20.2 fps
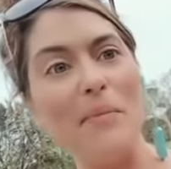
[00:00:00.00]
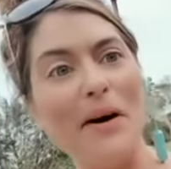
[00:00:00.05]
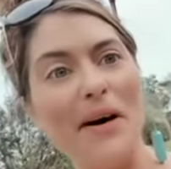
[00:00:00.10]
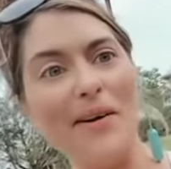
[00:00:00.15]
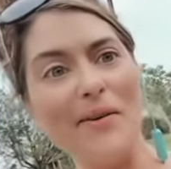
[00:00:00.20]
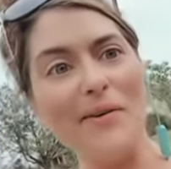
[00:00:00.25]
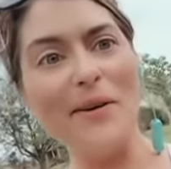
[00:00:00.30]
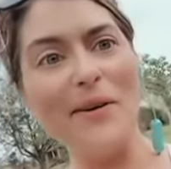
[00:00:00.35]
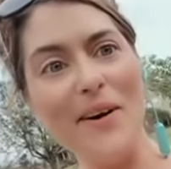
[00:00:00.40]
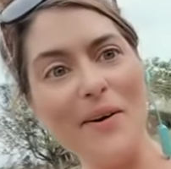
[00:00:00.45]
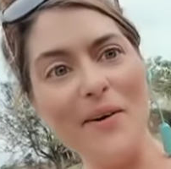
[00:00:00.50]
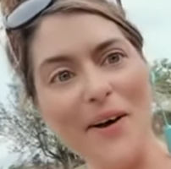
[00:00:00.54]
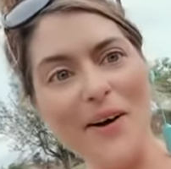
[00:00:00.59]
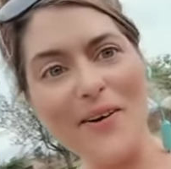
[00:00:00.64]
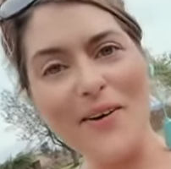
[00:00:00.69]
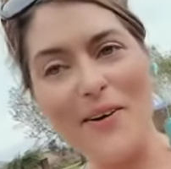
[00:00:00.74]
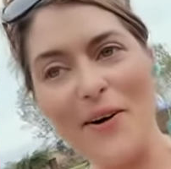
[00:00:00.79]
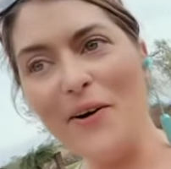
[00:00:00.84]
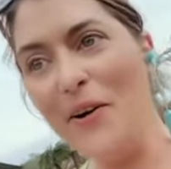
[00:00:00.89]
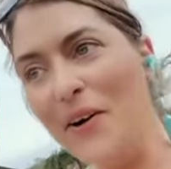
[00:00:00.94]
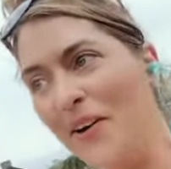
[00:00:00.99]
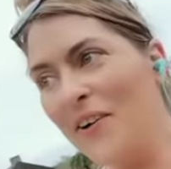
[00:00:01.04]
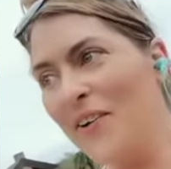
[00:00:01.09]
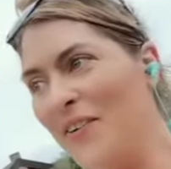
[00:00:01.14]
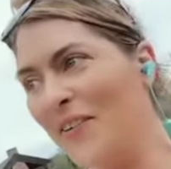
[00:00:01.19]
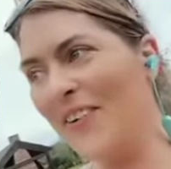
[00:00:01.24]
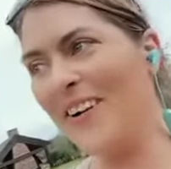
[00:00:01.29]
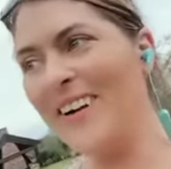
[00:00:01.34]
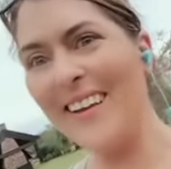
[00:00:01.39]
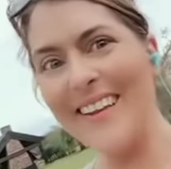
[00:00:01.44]
but we no longer
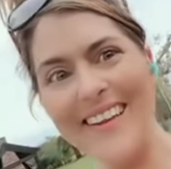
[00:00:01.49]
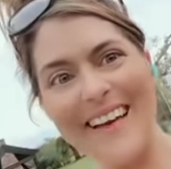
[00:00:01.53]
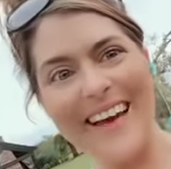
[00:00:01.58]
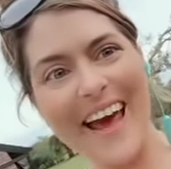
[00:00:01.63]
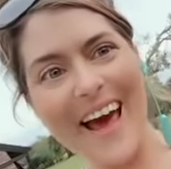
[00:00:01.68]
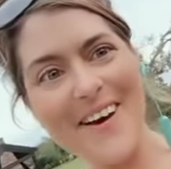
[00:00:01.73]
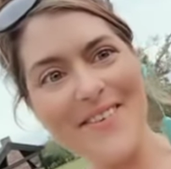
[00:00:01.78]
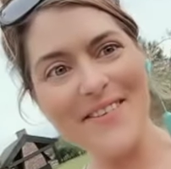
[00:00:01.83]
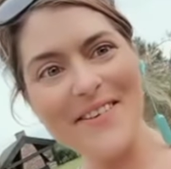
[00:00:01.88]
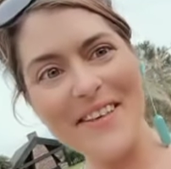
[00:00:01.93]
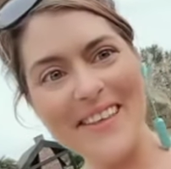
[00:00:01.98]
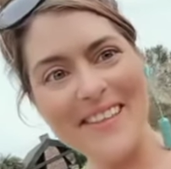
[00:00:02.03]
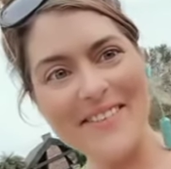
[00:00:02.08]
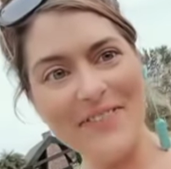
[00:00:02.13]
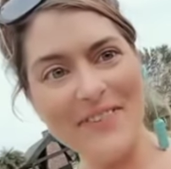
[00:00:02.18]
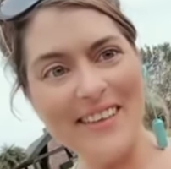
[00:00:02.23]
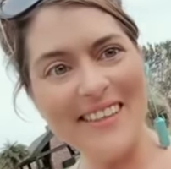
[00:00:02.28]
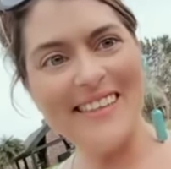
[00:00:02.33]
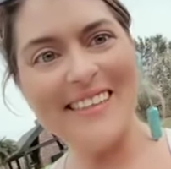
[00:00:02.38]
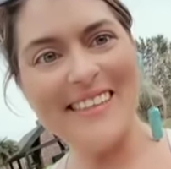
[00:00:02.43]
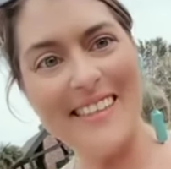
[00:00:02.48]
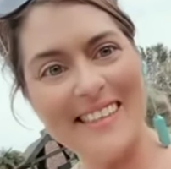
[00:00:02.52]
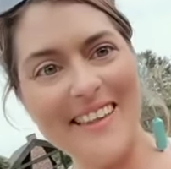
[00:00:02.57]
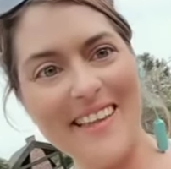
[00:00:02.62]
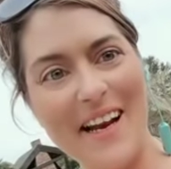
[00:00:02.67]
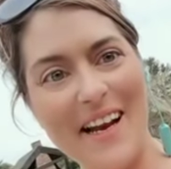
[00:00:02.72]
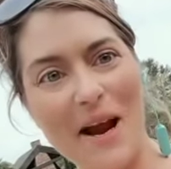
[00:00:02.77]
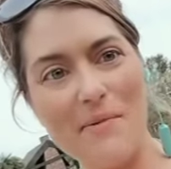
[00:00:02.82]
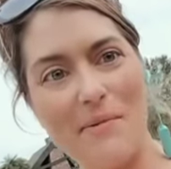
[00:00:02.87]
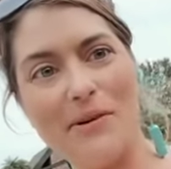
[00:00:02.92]
really have any fences
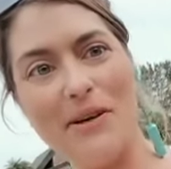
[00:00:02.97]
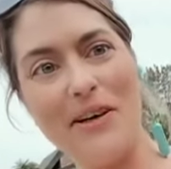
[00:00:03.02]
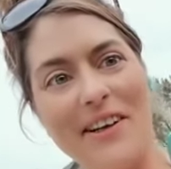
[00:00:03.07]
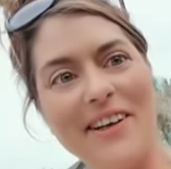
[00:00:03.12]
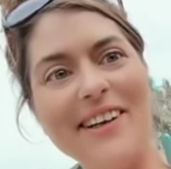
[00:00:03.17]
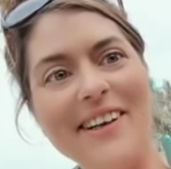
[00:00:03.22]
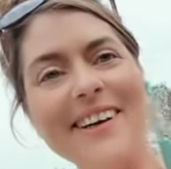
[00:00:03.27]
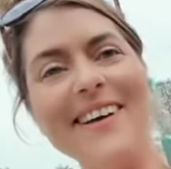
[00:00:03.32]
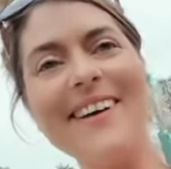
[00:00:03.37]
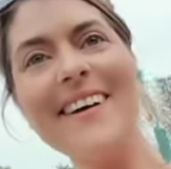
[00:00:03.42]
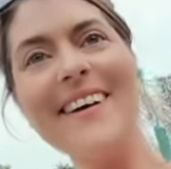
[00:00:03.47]
in the neighborhood.